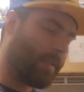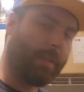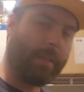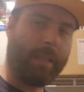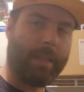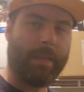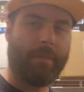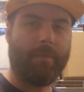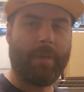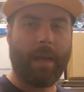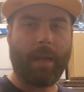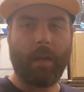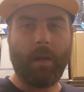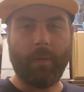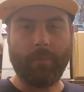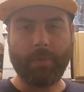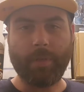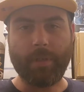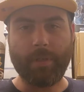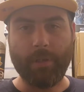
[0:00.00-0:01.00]
leave that
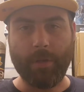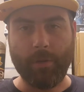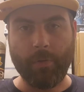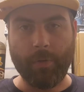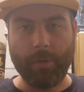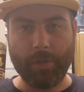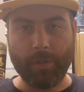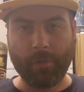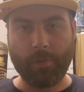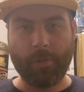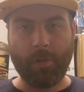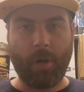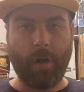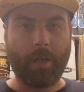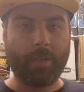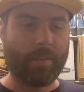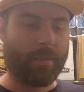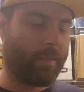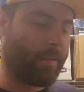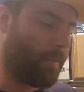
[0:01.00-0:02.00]
up to you and your
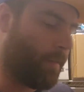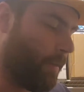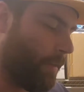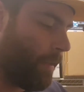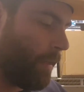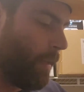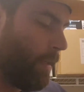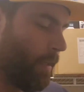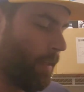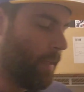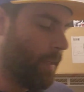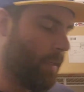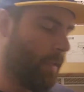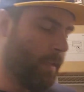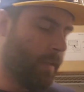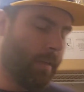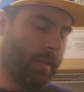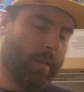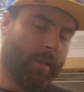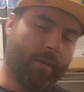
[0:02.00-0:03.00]
thoughts on
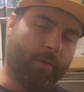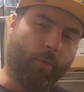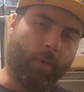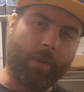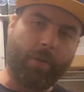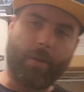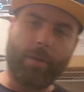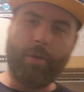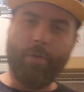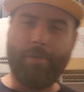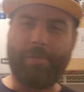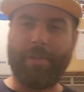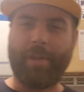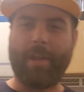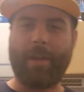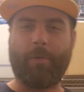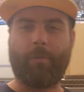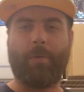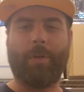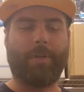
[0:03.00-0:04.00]
whether you
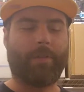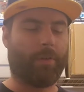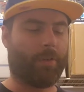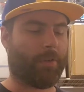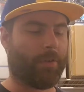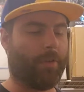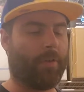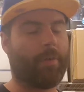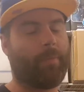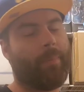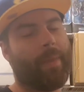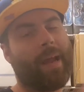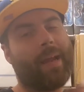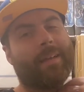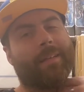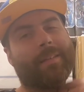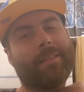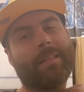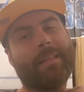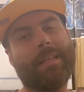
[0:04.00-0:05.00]
think Wizard
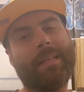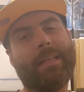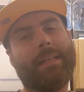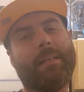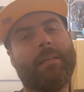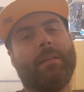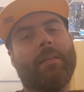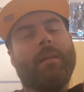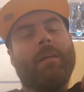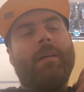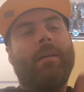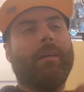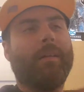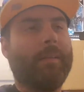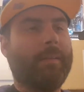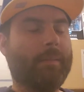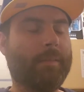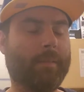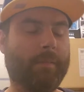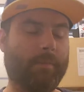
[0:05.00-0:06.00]
Magazine
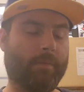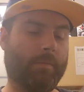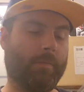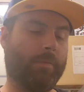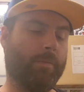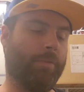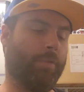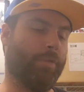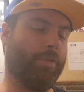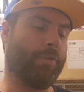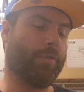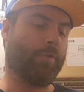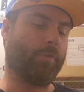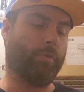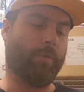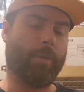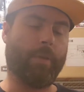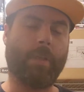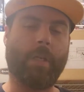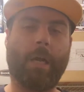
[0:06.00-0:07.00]

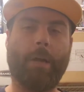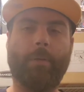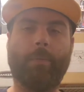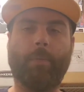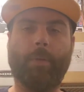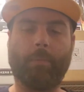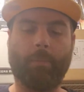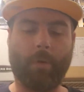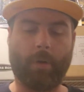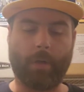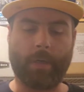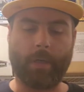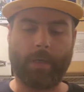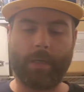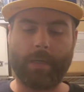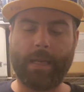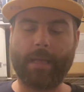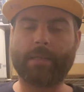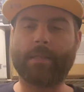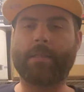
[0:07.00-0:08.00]
destroyed the comic book market.
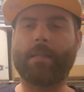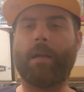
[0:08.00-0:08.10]
Next